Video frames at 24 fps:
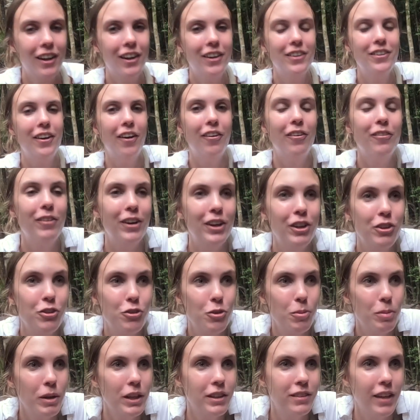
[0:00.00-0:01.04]
So we're
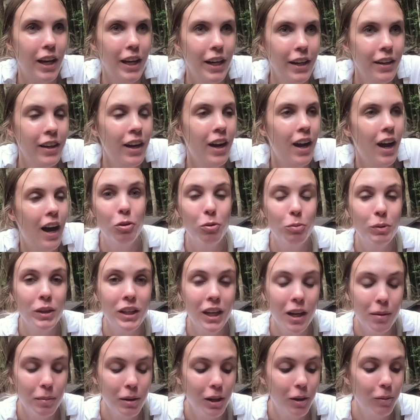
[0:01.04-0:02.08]
super excited. We
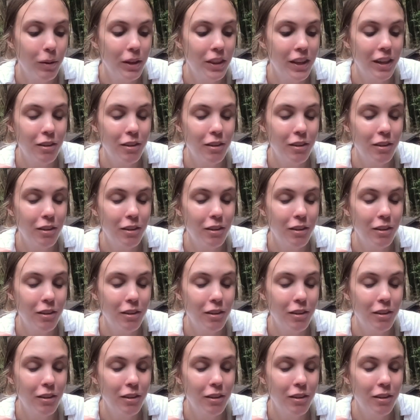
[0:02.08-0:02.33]
came here with